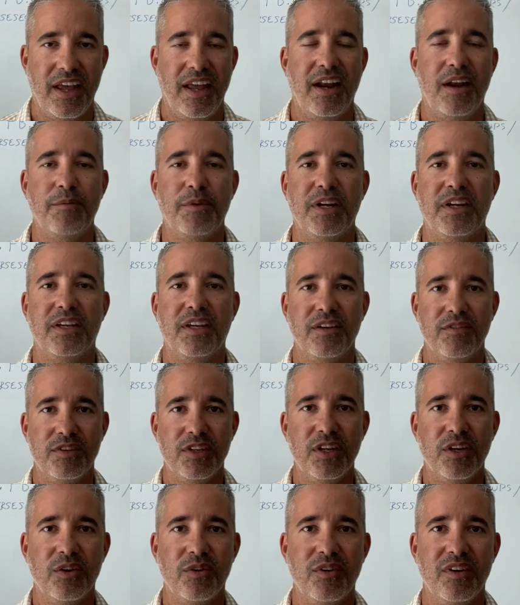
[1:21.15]
and I'm going to give
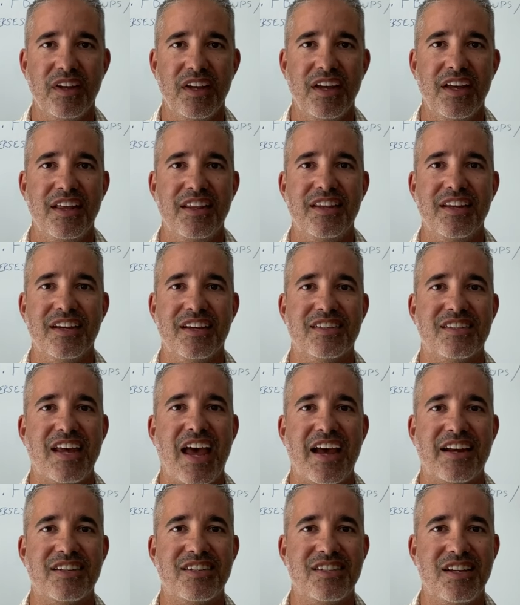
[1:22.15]
you the
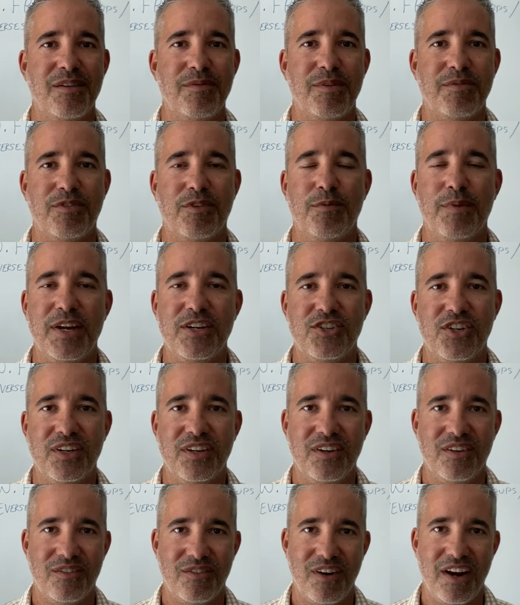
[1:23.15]
exact same
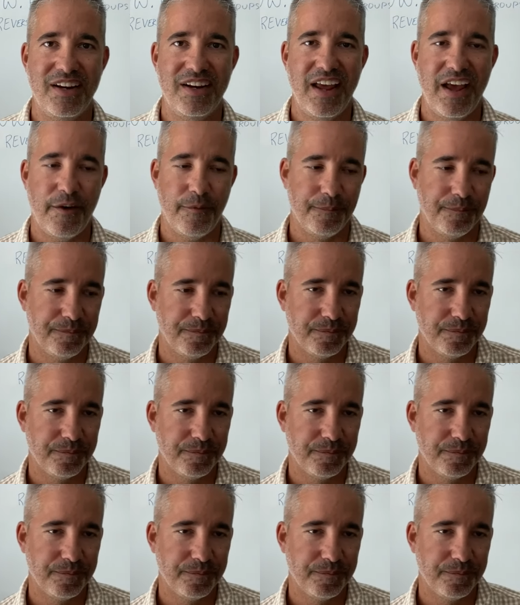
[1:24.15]
information right now.